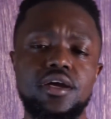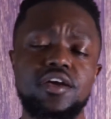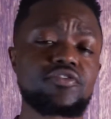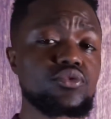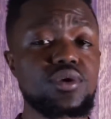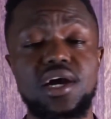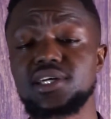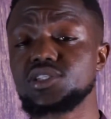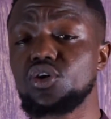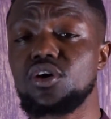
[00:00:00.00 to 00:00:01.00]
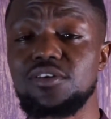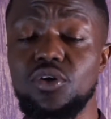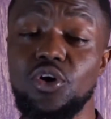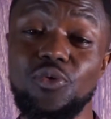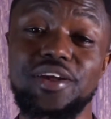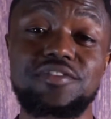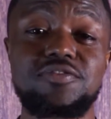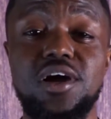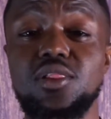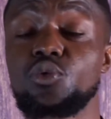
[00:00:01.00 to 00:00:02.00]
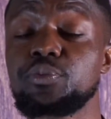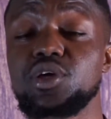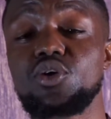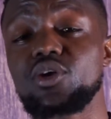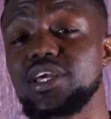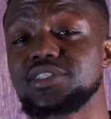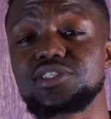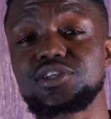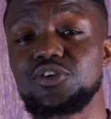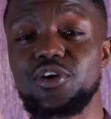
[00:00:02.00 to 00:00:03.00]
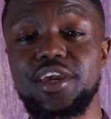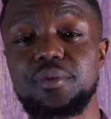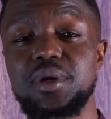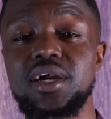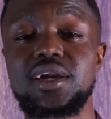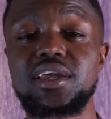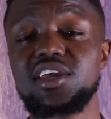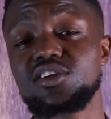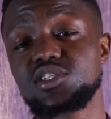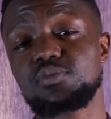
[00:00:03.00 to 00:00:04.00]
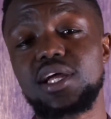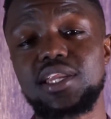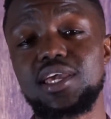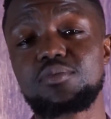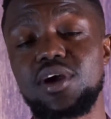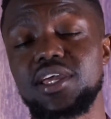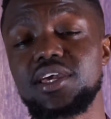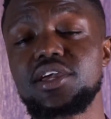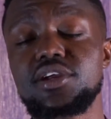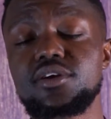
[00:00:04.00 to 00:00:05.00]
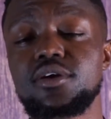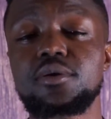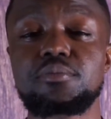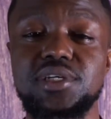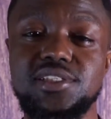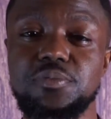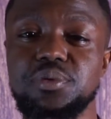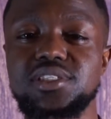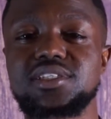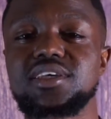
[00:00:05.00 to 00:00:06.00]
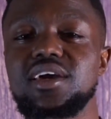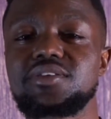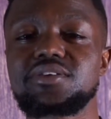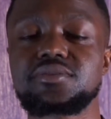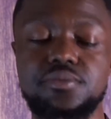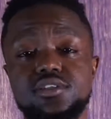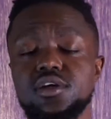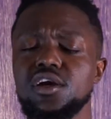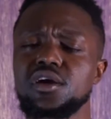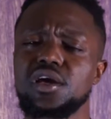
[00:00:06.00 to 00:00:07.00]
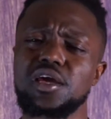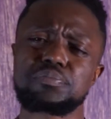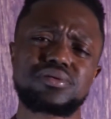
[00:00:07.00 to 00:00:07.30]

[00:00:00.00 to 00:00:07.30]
If you guys aren't already following me on Instagram, here's my name right here, Mr. Put Together. And